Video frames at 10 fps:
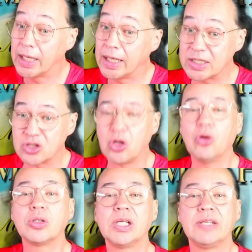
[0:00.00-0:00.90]
It's
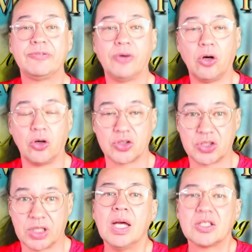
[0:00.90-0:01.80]
totally
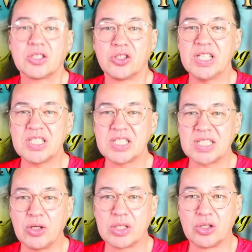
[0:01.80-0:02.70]
false. So this is
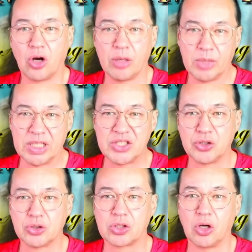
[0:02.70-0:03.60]
how it normally
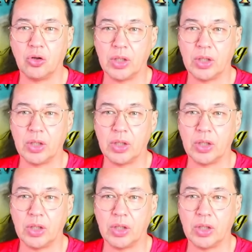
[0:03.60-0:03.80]
should go.